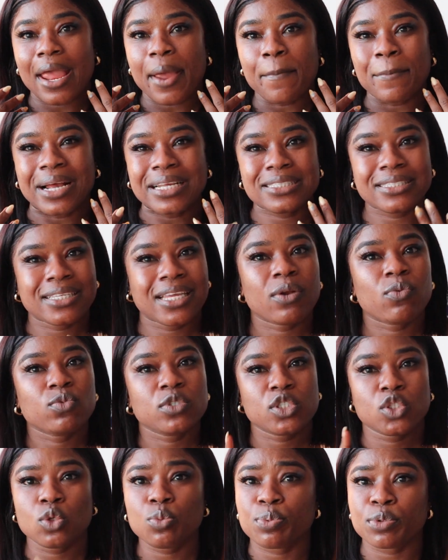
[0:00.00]
my skin
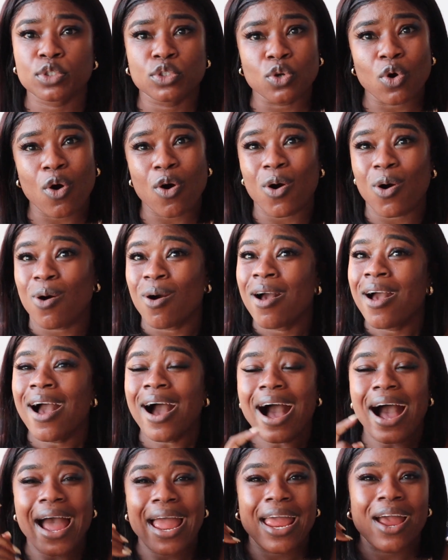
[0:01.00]
was super dull,
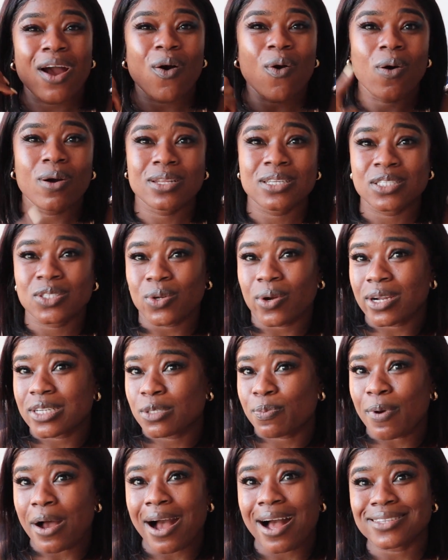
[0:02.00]
I had all these dark
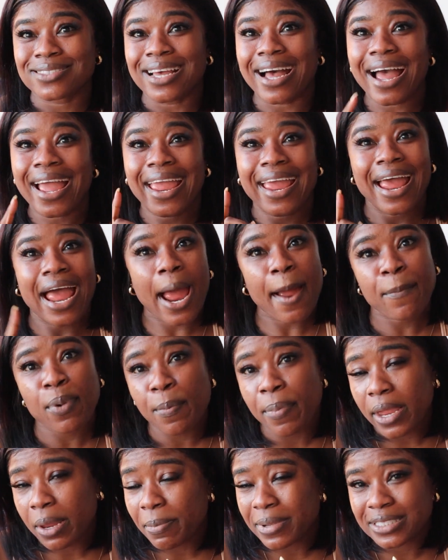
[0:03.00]
spots, I had
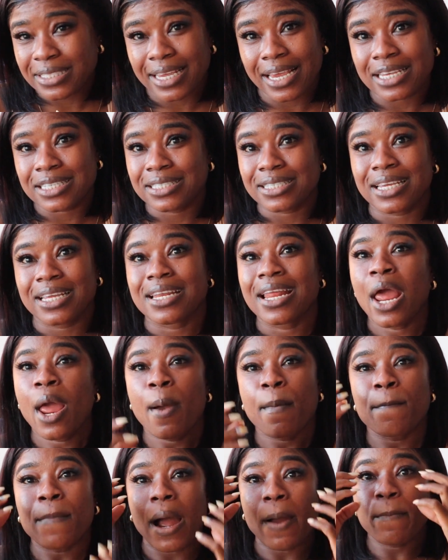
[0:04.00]
hyperpigmentation,
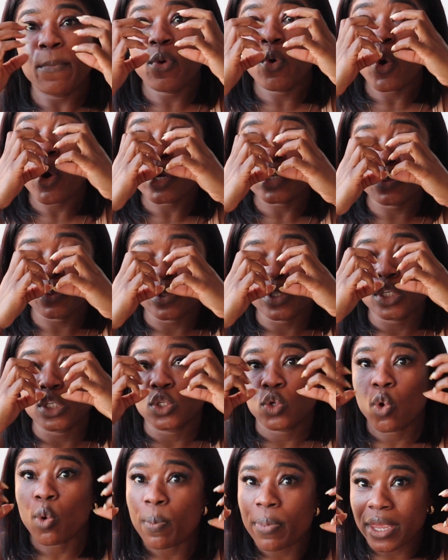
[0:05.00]
my pores was
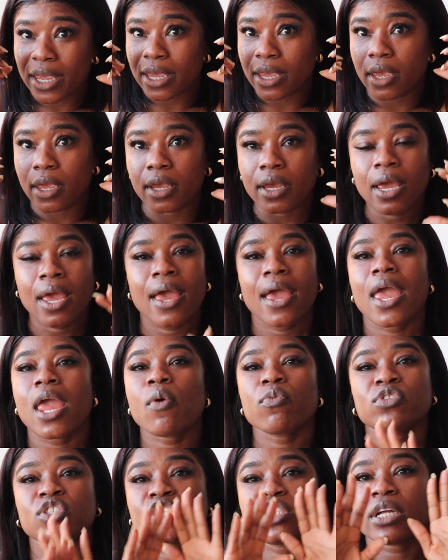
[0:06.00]
so big,
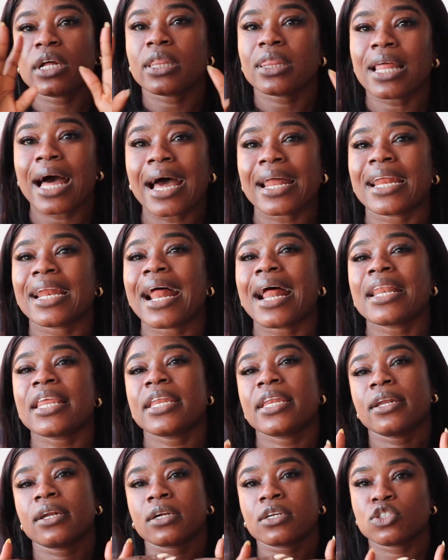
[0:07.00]
it was just a lot, and I
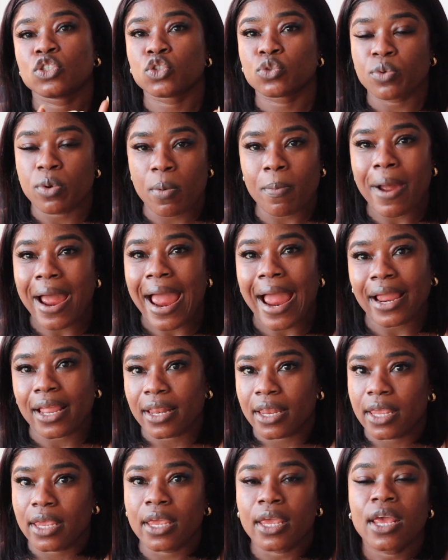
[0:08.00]
needed to control my
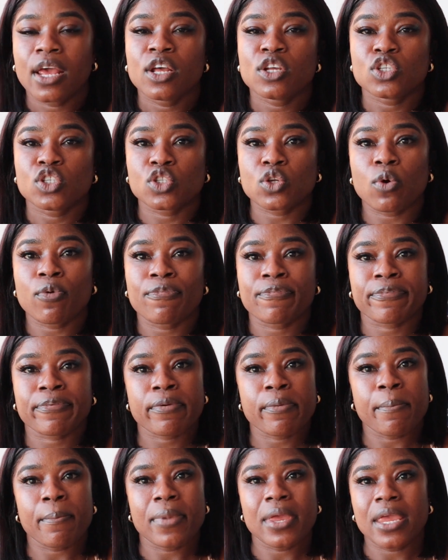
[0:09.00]
acne. So
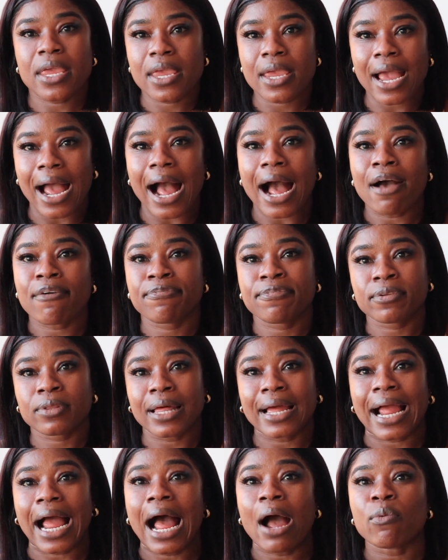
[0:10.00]
for me, I feel
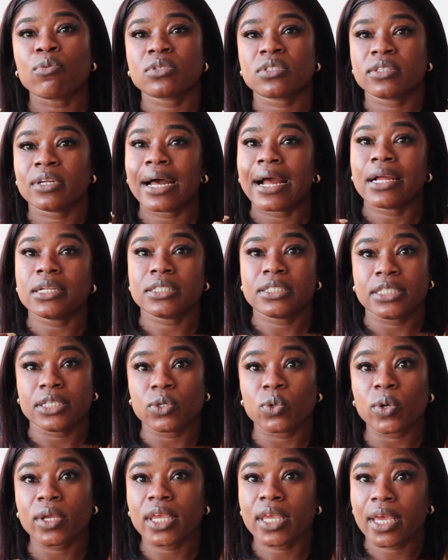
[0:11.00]
like I was the
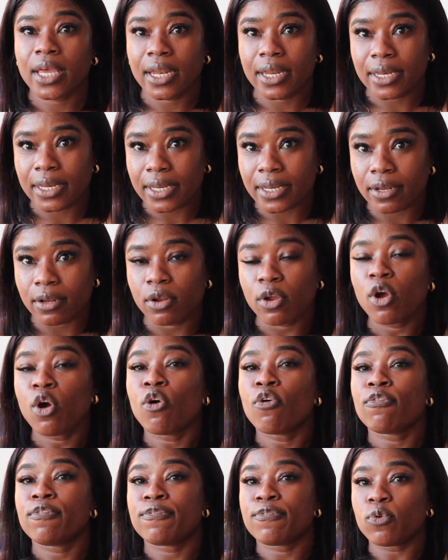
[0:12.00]
ideal candidate
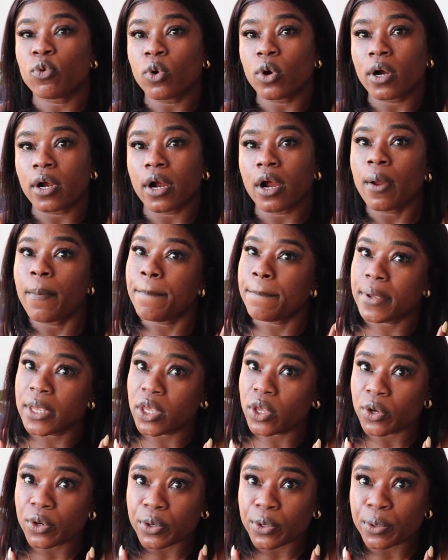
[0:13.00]
for a
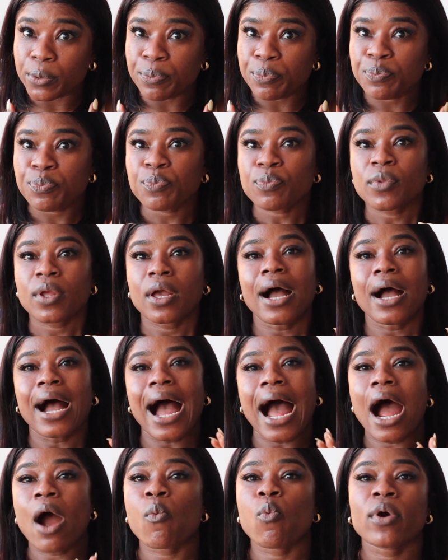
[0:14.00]
peel.
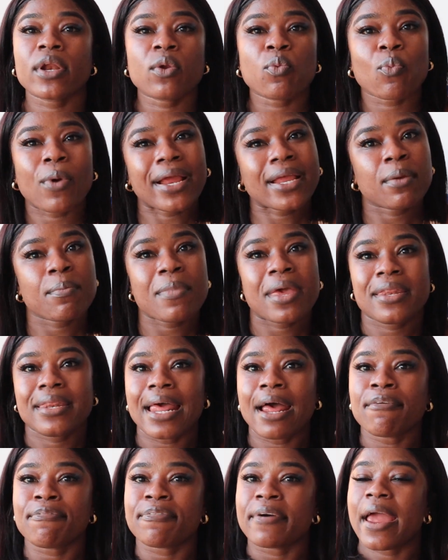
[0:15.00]
I wouldn't recommend
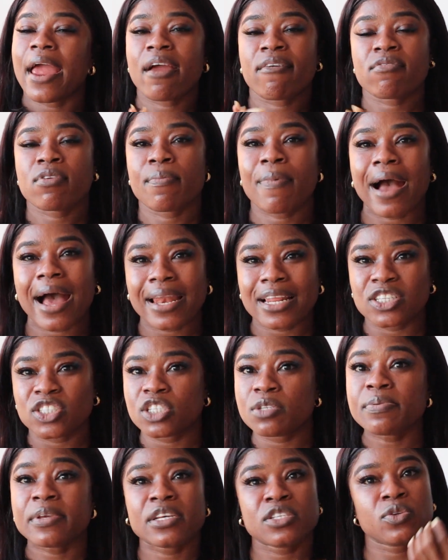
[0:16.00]
that for everybody.
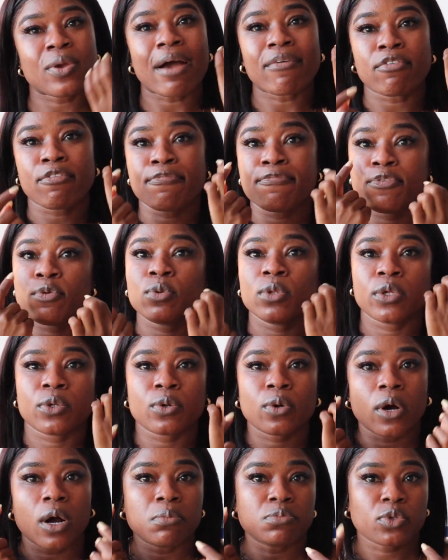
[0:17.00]
Just because you have a few
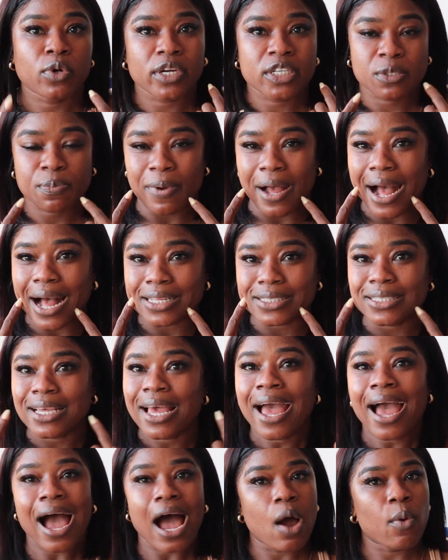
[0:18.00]
little dark spots,
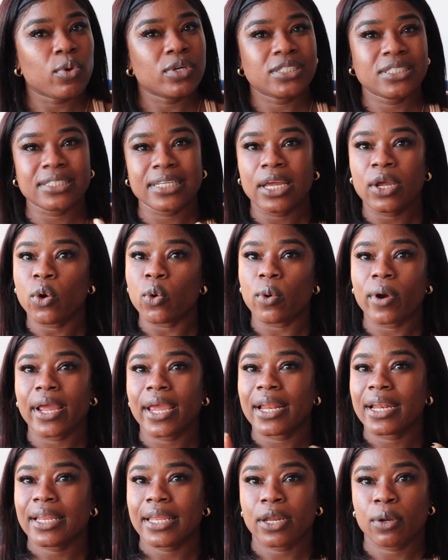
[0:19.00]
I wouldn't say go
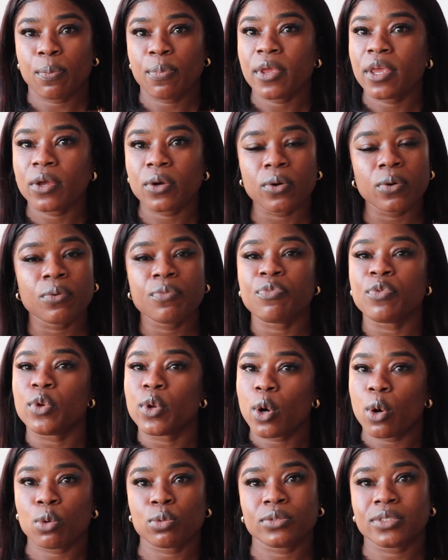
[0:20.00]
ahead and get a peel.
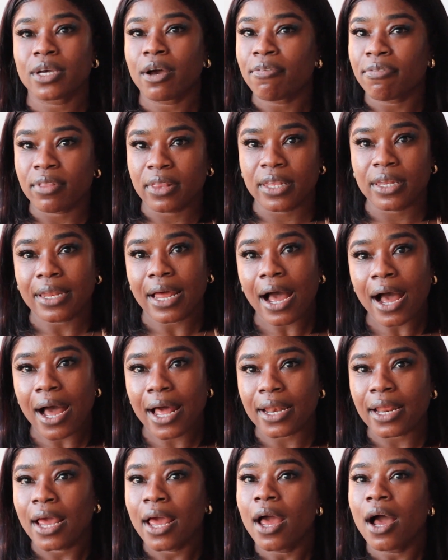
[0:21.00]
No, definitely
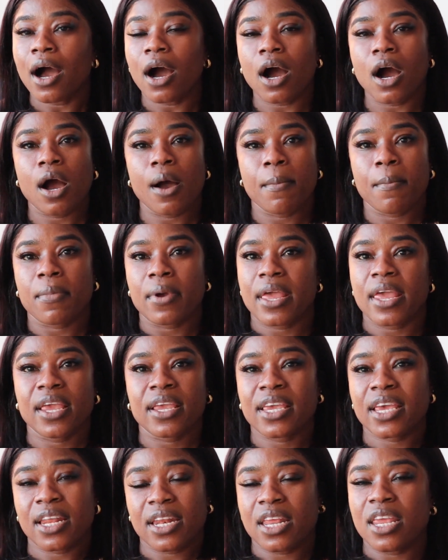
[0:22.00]
not.
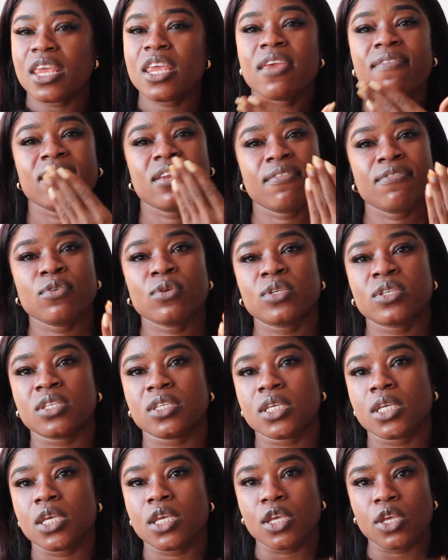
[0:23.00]
Again, even if you
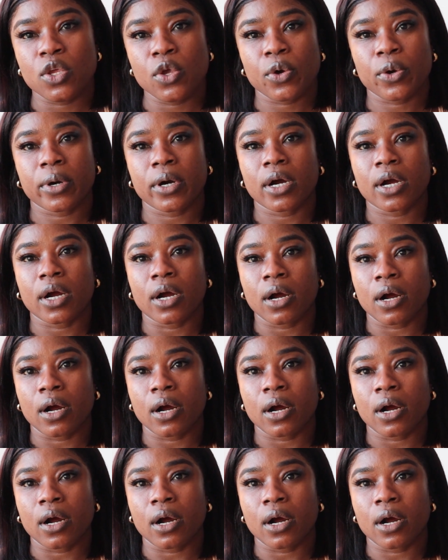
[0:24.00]
see your